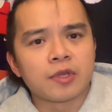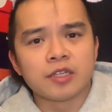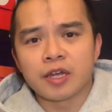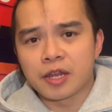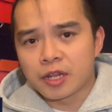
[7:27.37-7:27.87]

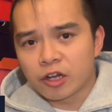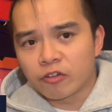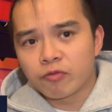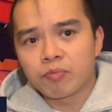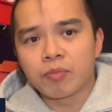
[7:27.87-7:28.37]
Is that
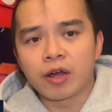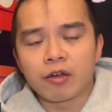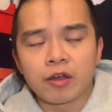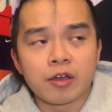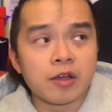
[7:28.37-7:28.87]
enough?
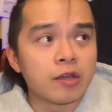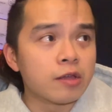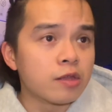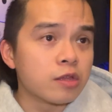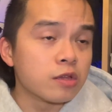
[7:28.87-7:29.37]

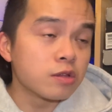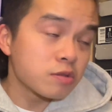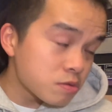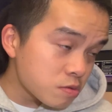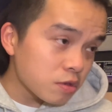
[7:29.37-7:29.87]

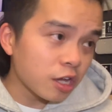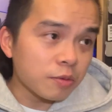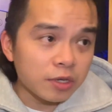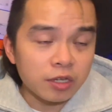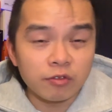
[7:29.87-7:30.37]

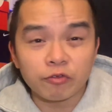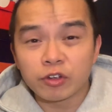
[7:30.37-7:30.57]
I mean,